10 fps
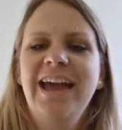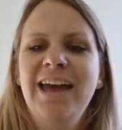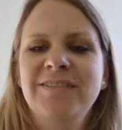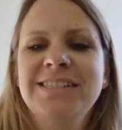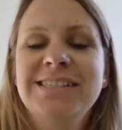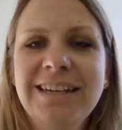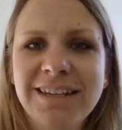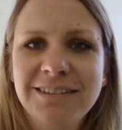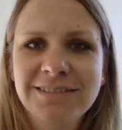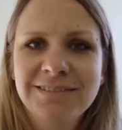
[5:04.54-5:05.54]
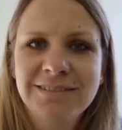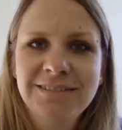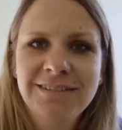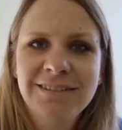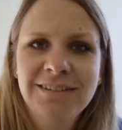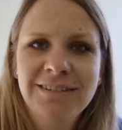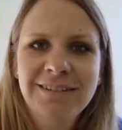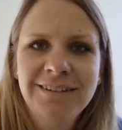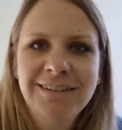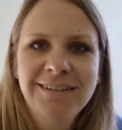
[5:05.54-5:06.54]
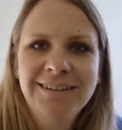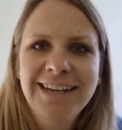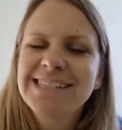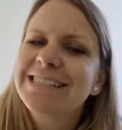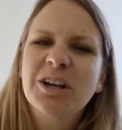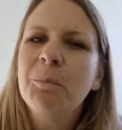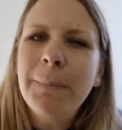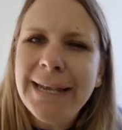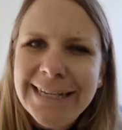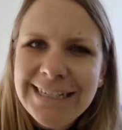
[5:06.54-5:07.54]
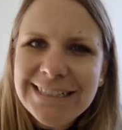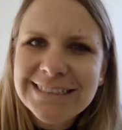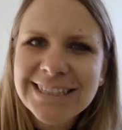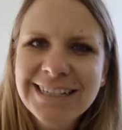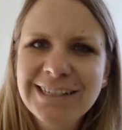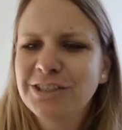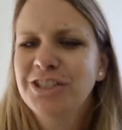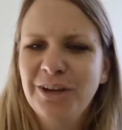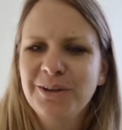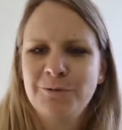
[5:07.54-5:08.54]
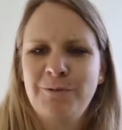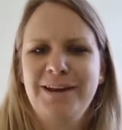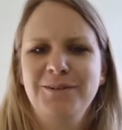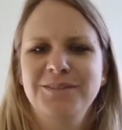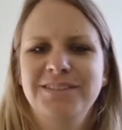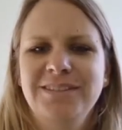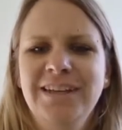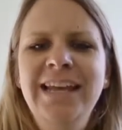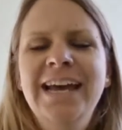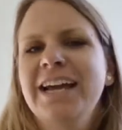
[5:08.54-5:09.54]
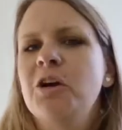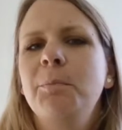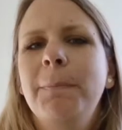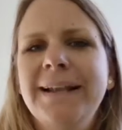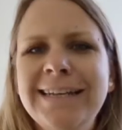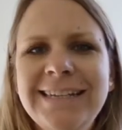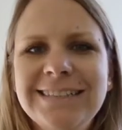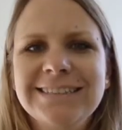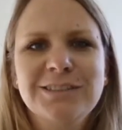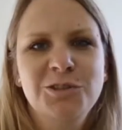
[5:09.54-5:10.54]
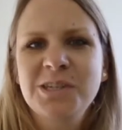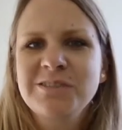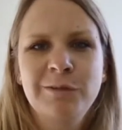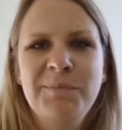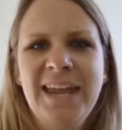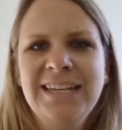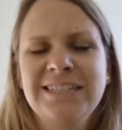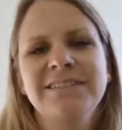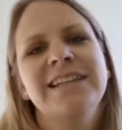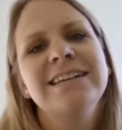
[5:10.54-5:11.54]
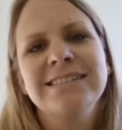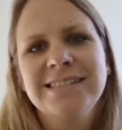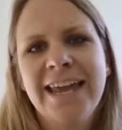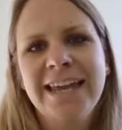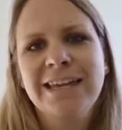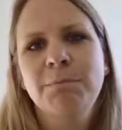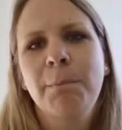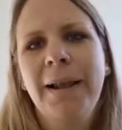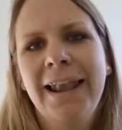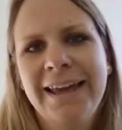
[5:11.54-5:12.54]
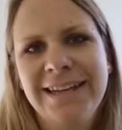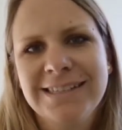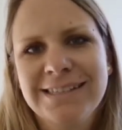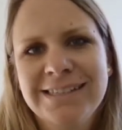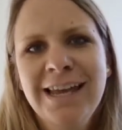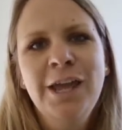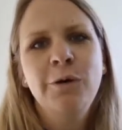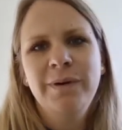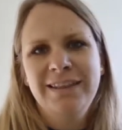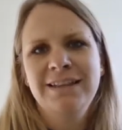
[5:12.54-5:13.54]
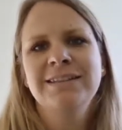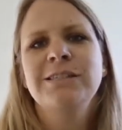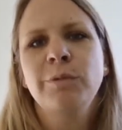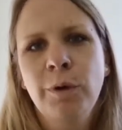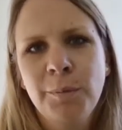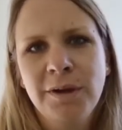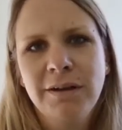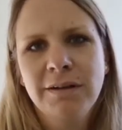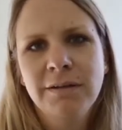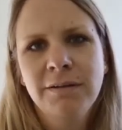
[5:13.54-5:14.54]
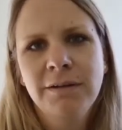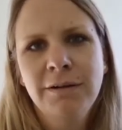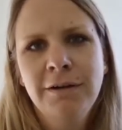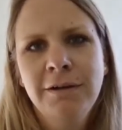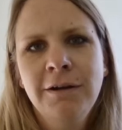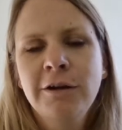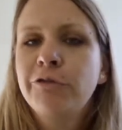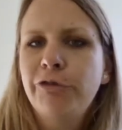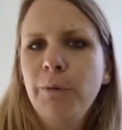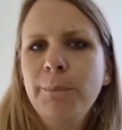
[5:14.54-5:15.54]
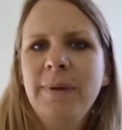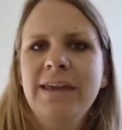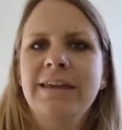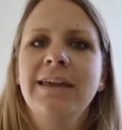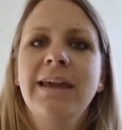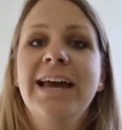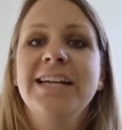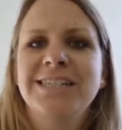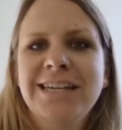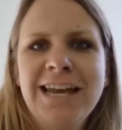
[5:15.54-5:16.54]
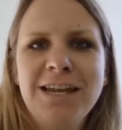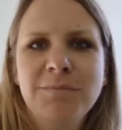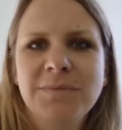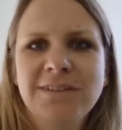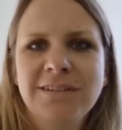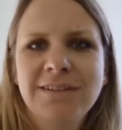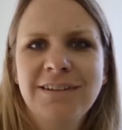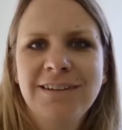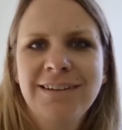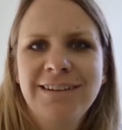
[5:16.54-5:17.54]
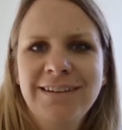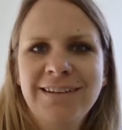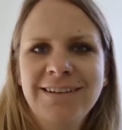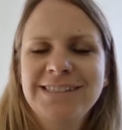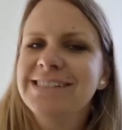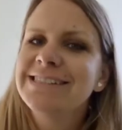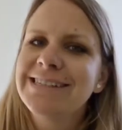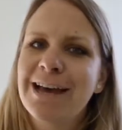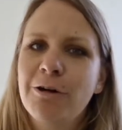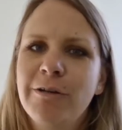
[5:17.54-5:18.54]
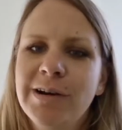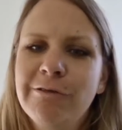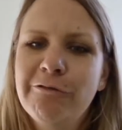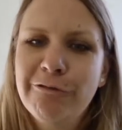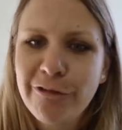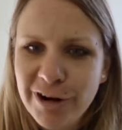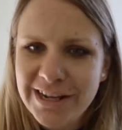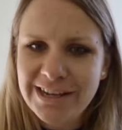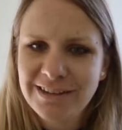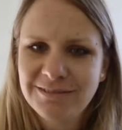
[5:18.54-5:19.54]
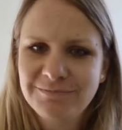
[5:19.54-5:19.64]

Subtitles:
ever did. It's a complete turnaround, a complete transformation that has taken place within this woman. From being ashamed, she's now free.